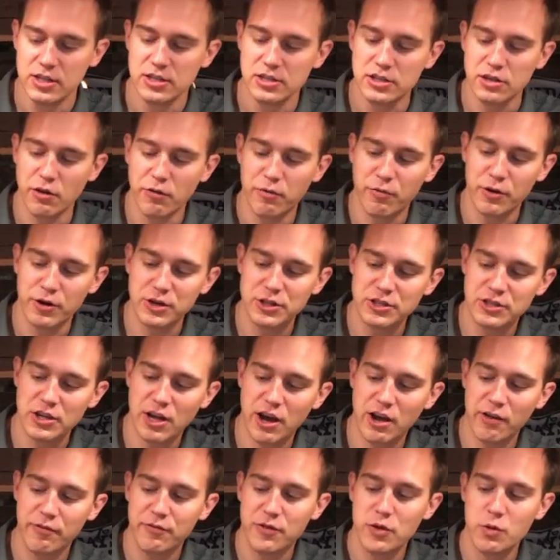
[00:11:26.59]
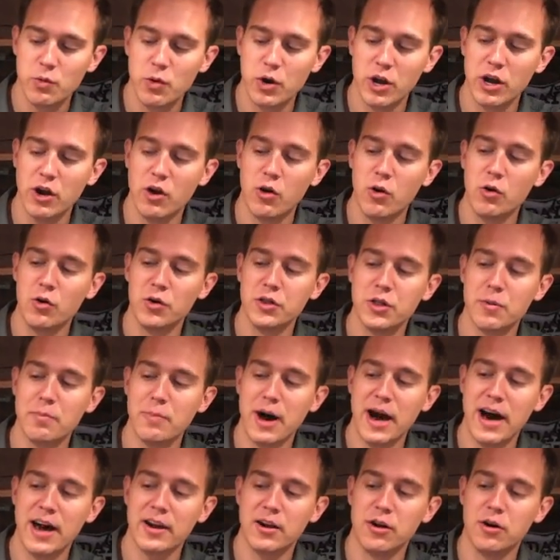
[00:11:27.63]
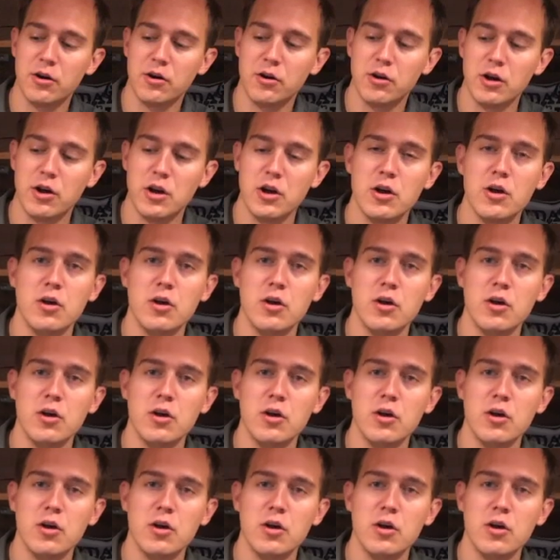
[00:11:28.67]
So first off, you want to hold the bottle